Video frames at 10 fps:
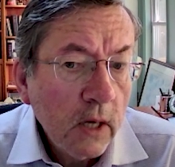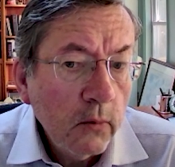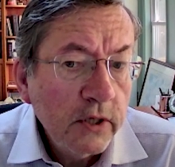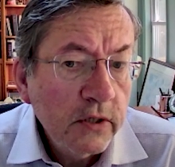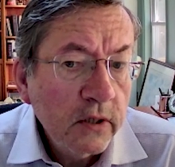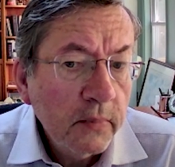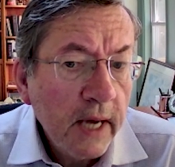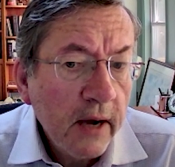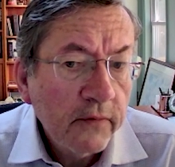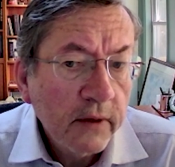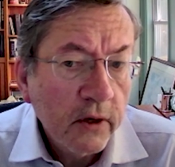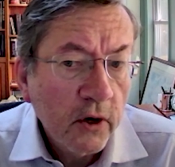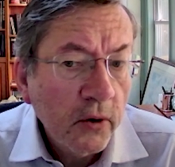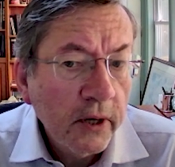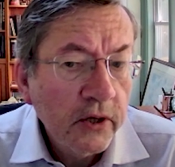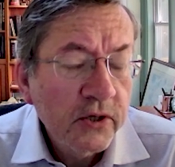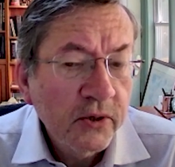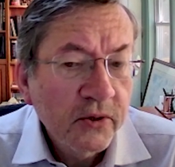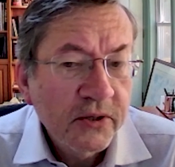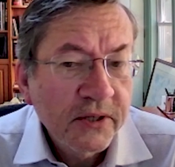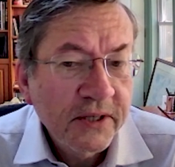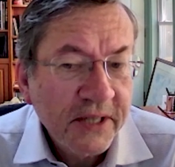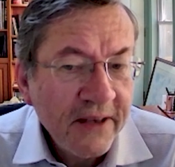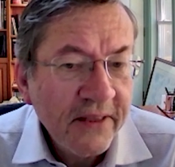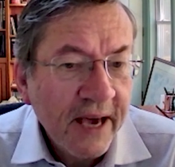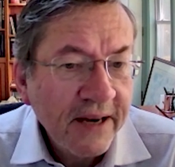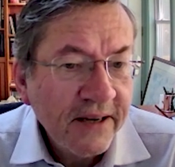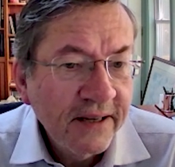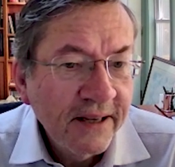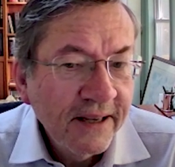And we should have the courage to say that.